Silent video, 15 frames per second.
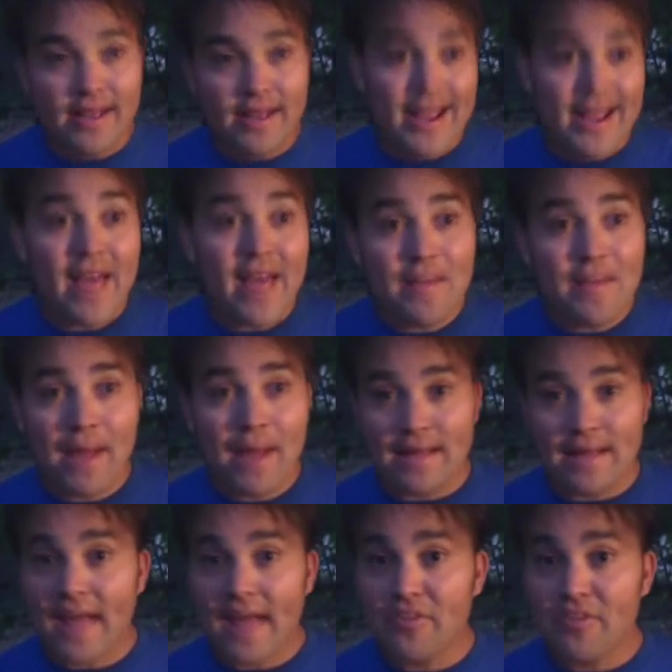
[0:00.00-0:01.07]
Yeah, they might
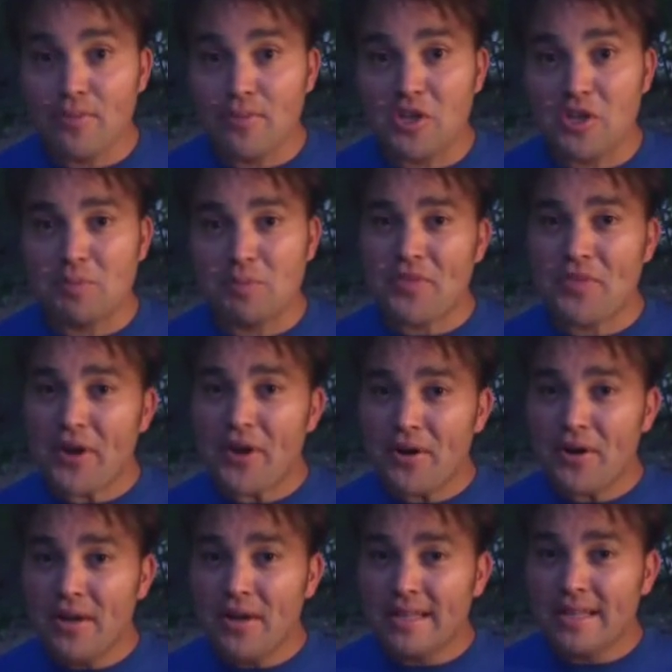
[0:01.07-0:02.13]
like the books, but
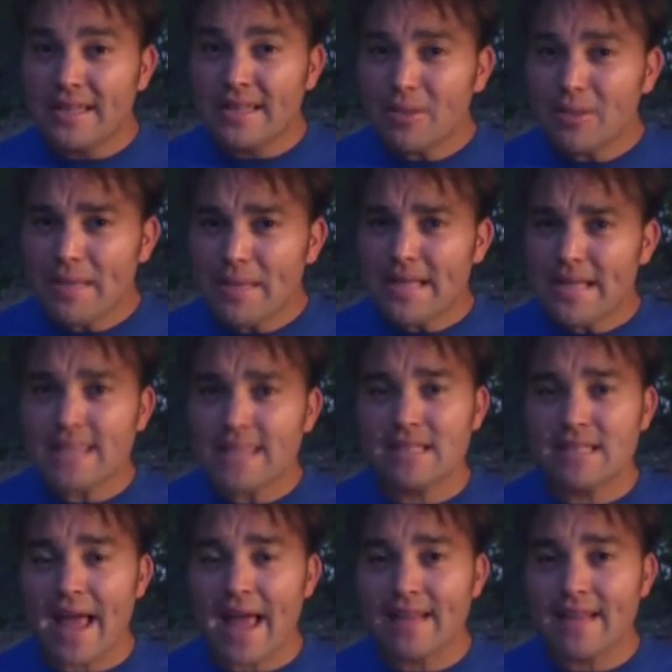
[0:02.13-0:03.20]
they're a little bit less
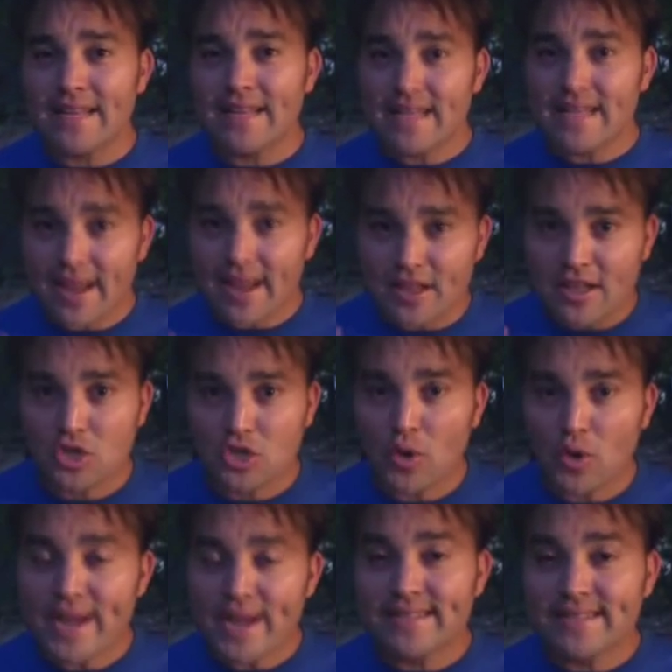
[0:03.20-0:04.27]
likely to get us
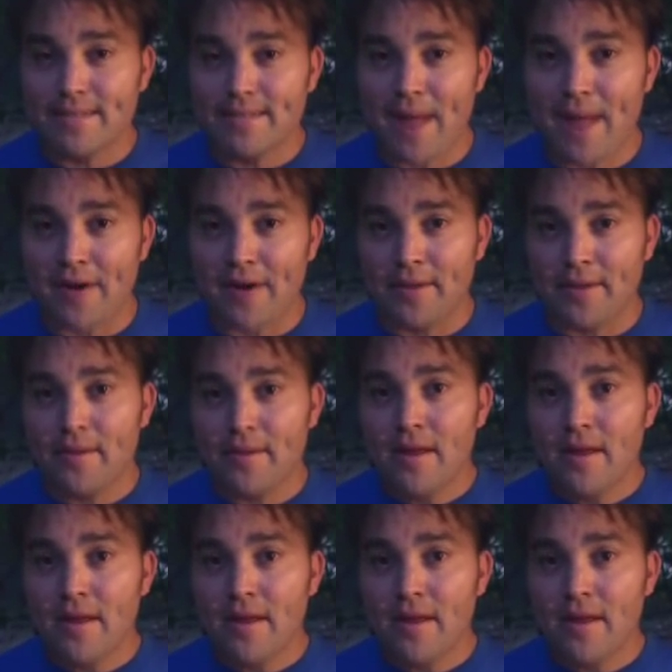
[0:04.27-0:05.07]
crazy about it